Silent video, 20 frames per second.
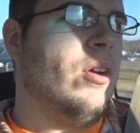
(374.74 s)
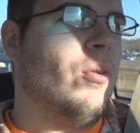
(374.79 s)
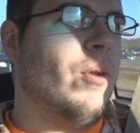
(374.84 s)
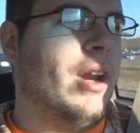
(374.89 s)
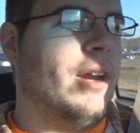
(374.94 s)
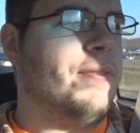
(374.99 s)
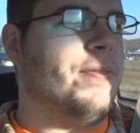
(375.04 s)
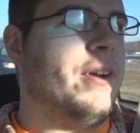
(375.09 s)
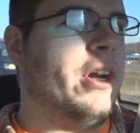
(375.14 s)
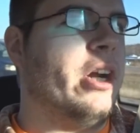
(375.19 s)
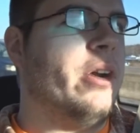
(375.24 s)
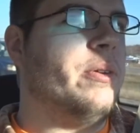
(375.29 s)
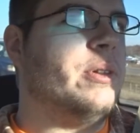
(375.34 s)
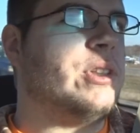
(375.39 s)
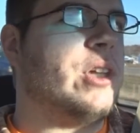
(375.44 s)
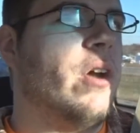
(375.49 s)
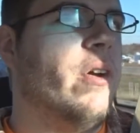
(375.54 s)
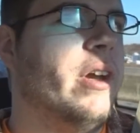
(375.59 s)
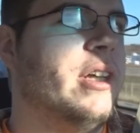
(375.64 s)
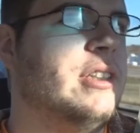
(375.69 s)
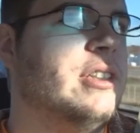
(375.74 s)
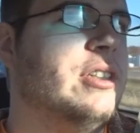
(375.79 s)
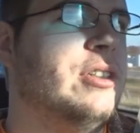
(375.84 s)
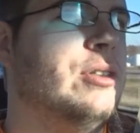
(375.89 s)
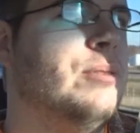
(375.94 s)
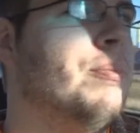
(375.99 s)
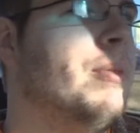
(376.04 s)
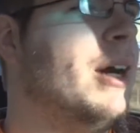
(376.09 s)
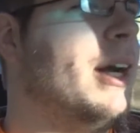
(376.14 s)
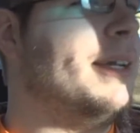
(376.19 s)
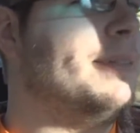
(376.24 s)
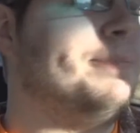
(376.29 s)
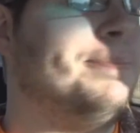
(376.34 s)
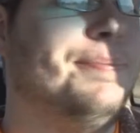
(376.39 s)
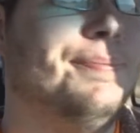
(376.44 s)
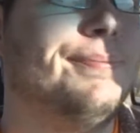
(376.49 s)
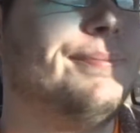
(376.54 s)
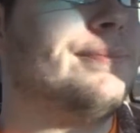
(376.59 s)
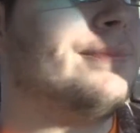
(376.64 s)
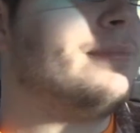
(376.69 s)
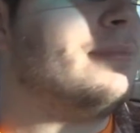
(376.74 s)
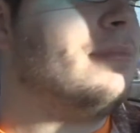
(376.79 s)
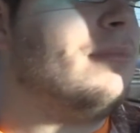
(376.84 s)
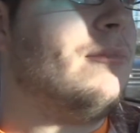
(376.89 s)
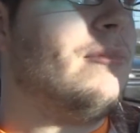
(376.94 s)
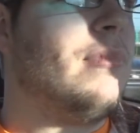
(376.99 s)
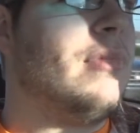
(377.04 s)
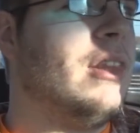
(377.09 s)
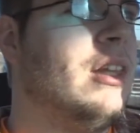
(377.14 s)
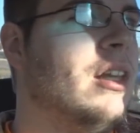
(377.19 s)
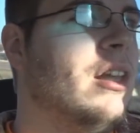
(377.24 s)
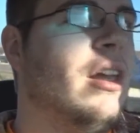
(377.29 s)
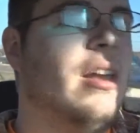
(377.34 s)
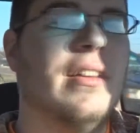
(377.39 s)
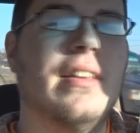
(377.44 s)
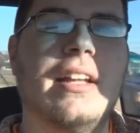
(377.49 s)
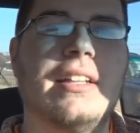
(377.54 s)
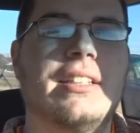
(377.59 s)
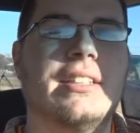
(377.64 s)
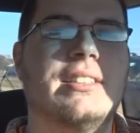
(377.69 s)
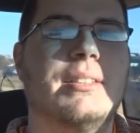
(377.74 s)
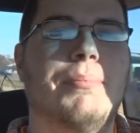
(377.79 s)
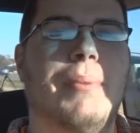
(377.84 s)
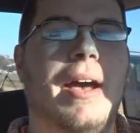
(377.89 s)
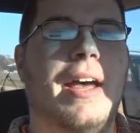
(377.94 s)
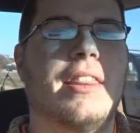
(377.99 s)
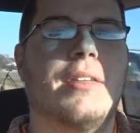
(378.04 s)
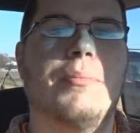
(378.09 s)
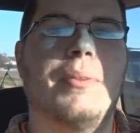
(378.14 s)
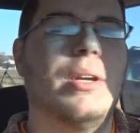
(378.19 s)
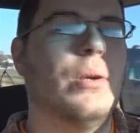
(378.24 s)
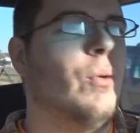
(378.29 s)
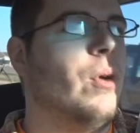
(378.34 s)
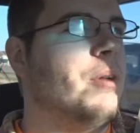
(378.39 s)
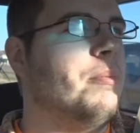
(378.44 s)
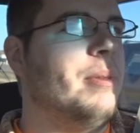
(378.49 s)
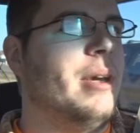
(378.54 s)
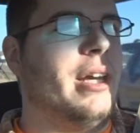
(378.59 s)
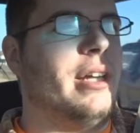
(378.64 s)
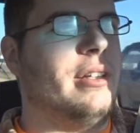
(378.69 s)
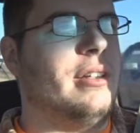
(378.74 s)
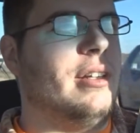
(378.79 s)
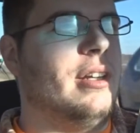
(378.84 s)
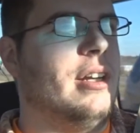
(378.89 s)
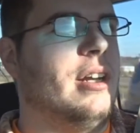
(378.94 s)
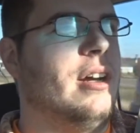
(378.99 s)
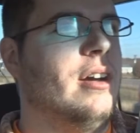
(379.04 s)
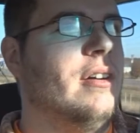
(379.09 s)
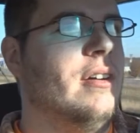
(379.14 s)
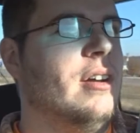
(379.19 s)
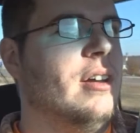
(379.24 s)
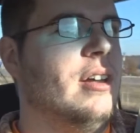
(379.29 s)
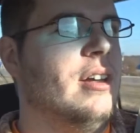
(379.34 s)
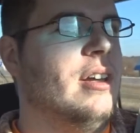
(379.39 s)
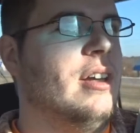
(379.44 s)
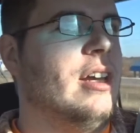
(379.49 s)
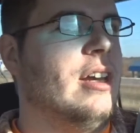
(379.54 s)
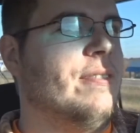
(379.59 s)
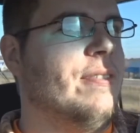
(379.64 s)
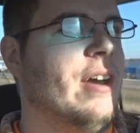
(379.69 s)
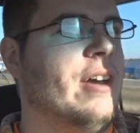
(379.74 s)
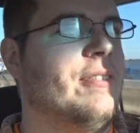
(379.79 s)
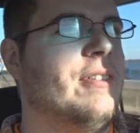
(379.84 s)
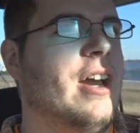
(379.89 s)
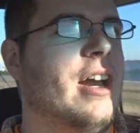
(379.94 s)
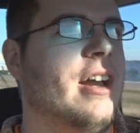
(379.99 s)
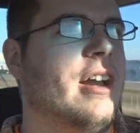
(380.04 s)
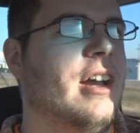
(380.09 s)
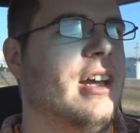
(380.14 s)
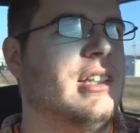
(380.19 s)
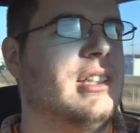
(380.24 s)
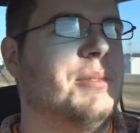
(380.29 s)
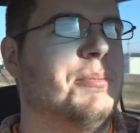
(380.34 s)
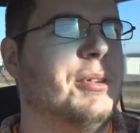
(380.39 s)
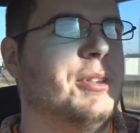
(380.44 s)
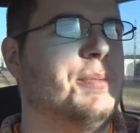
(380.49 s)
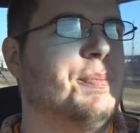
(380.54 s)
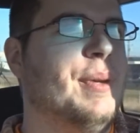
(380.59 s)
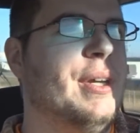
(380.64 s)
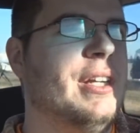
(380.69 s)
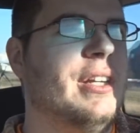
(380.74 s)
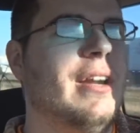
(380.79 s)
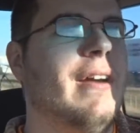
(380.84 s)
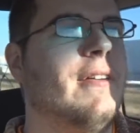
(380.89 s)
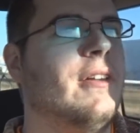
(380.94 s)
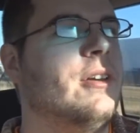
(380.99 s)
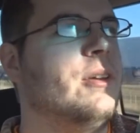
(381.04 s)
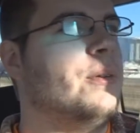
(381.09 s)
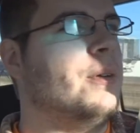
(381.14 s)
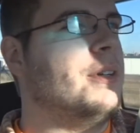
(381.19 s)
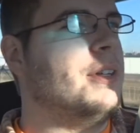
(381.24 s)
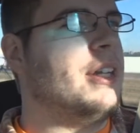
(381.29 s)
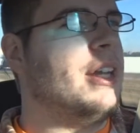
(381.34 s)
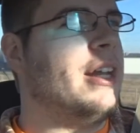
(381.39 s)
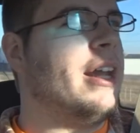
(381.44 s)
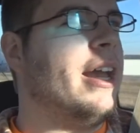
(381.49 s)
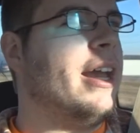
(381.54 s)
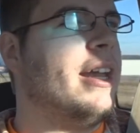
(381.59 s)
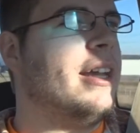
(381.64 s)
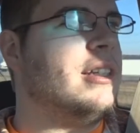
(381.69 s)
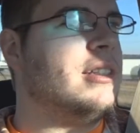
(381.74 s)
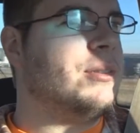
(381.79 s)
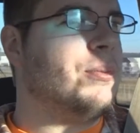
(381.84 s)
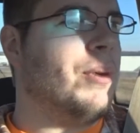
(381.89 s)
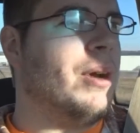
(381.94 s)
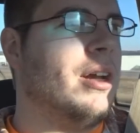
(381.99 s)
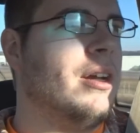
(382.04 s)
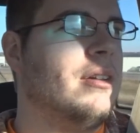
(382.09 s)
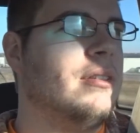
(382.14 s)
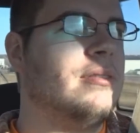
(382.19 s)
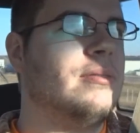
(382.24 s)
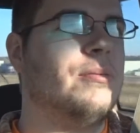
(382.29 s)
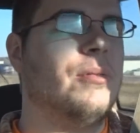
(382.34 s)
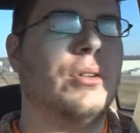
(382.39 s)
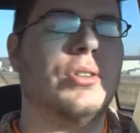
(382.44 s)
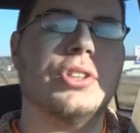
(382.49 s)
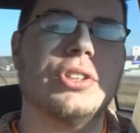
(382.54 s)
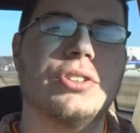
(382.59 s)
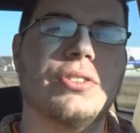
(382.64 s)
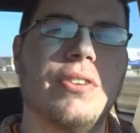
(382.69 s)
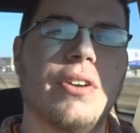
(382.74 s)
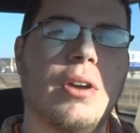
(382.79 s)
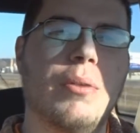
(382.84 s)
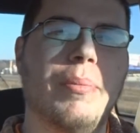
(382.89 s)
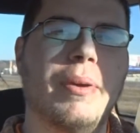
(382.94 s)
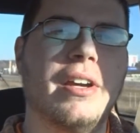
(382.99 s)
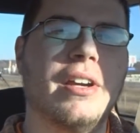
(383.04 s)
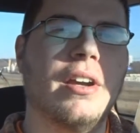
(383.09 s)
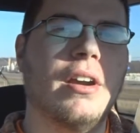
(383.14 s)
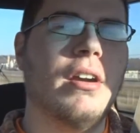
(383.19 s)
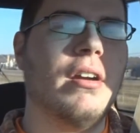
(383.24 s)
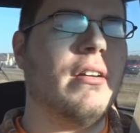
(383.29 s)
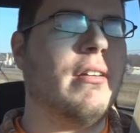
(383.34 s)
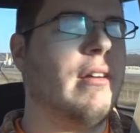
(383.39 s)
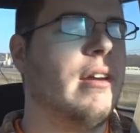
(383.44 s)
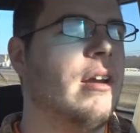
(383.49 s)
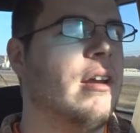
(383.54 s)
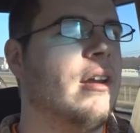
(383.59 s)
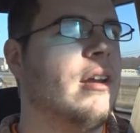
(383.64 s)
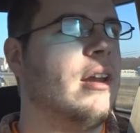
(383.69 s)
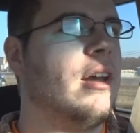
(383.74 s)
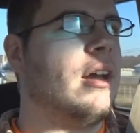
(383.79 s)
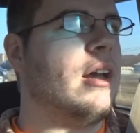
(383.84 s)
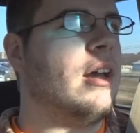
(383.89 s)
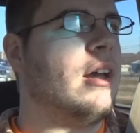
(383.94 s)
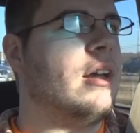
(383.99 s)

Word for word: what I figured it was going to, but that doesn't bother me one bit, you know. If I've got customers beating down the door to get eggs, well, we'll just grow bigger, and